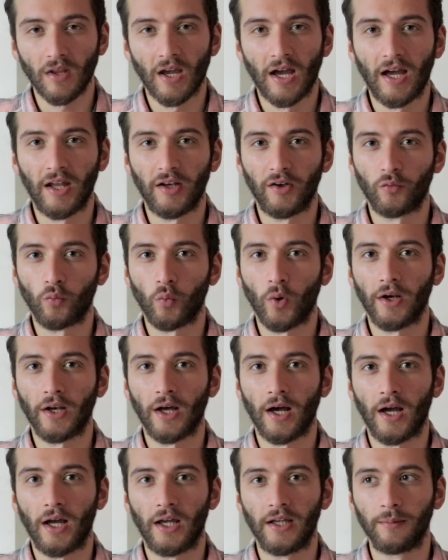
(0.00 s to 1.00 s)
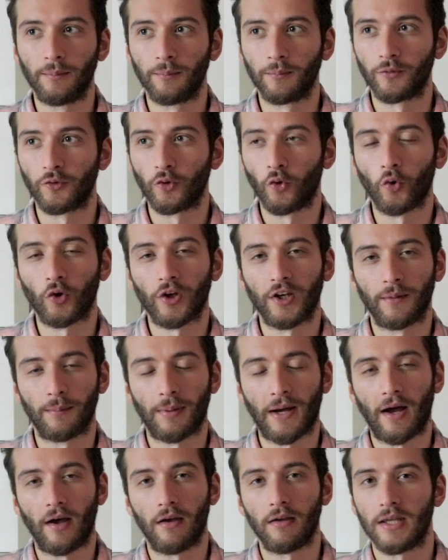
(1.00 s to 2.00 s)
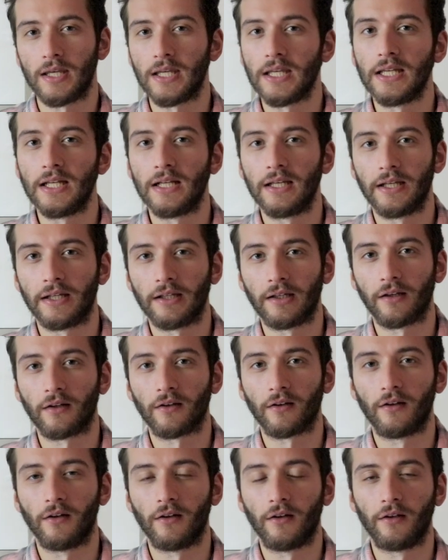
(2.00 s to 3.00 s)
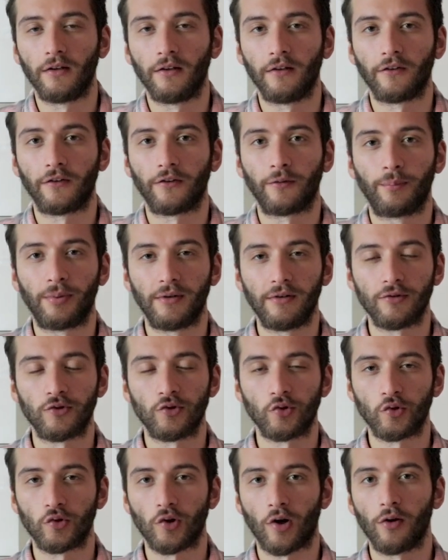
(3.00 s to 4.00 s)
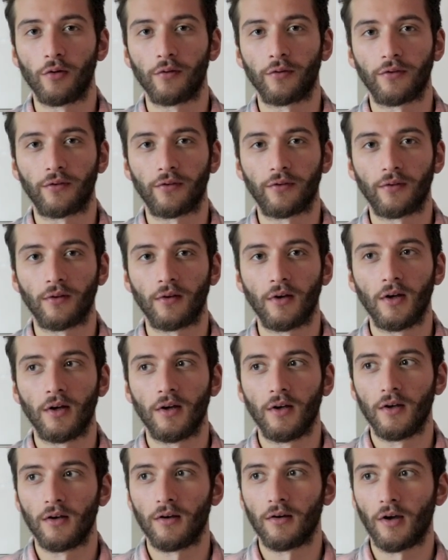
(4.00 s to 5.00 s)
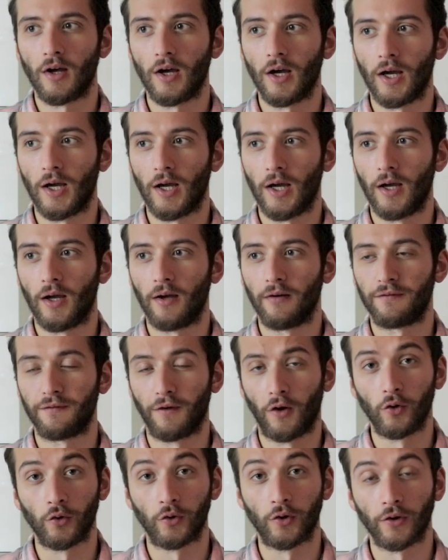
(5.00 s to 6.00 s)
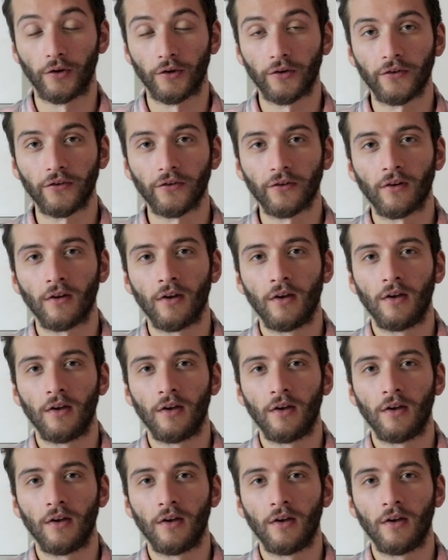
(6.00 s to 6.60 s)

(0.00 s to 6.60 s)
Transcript: And when I am talking about a healing and spiritual growth uh, focus,